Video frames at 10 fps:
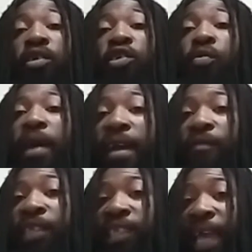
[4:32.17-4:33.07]
So
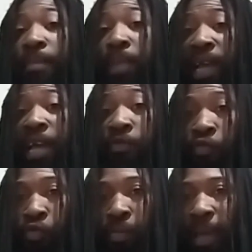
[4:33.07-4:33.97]
every set blood
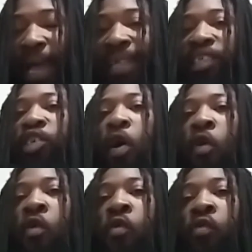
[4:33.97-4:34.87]
group has its
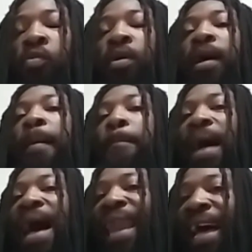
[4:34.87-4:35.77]
own
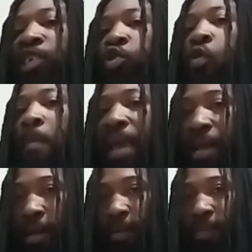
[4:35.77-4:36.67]
biological
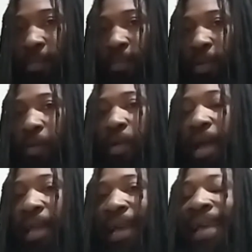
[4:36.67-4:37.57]
makeup, all right?